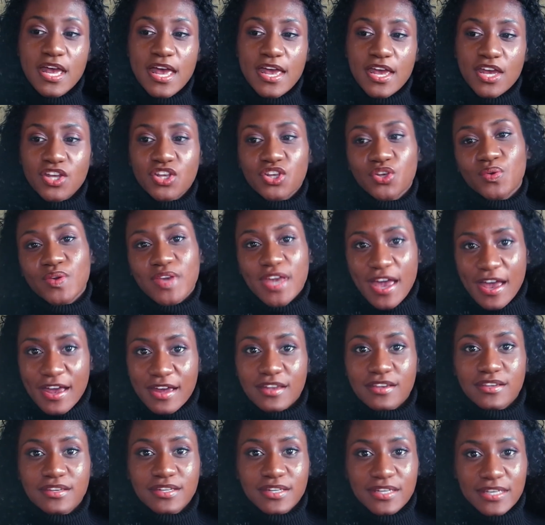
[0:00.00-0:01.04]
You
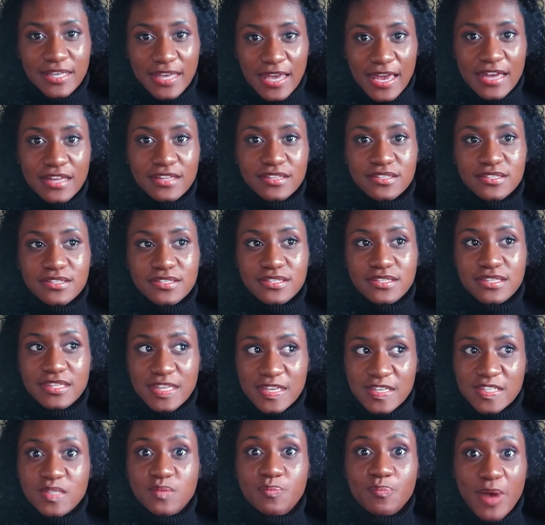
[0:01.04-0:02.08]
can get
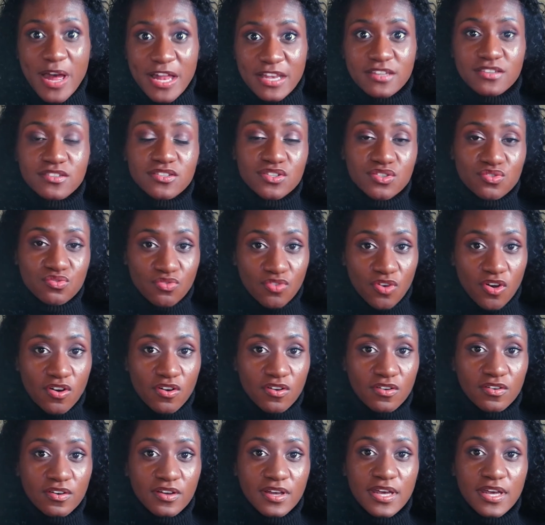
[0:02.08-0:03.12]
this balance wrong.